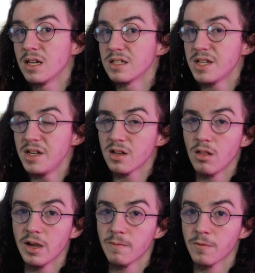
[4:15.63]
Say a
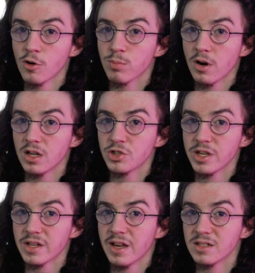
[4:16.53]
client for a
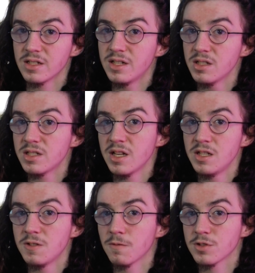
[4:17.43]
project has a
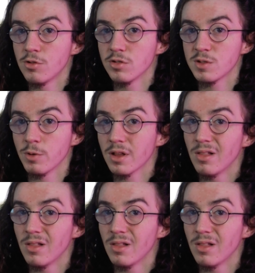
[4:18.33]
distaste for songs with